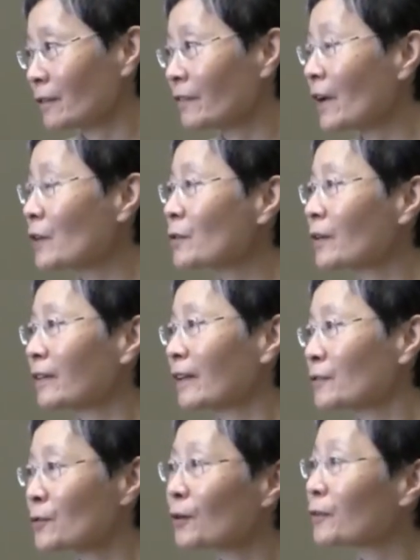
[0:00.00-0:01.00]
Eventually,
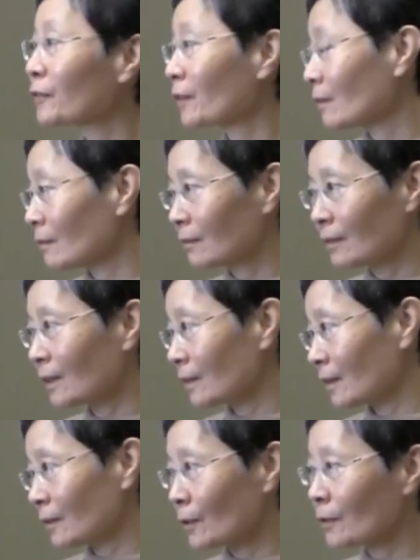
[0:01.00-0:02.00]
they drove the
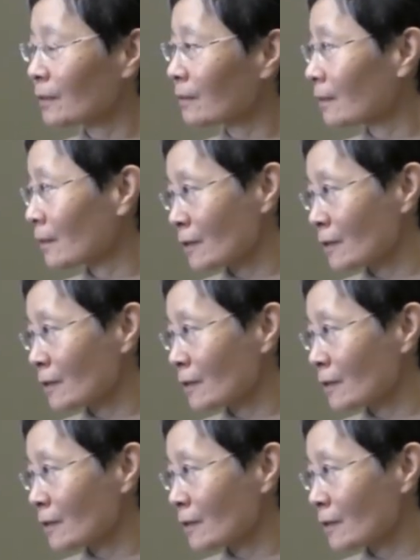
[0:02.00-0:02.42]
the the,